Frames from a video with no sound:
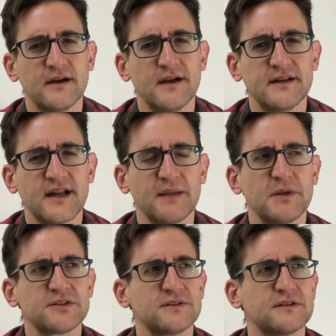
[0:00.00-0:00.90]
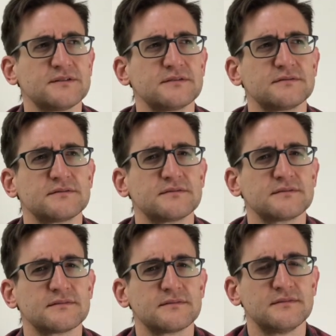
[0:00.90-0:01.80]
And did I mention this?
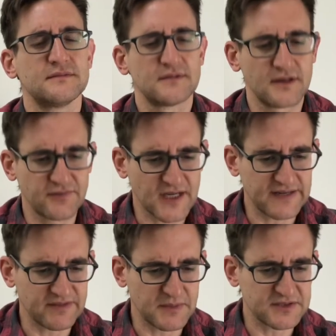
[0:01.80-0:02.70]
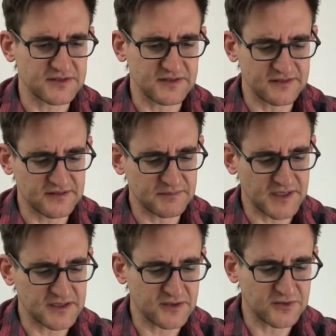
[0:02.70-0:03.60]
I forgot if I mentioned this. It's in my
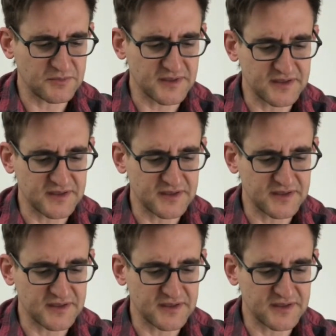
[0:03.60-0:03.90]
notes. But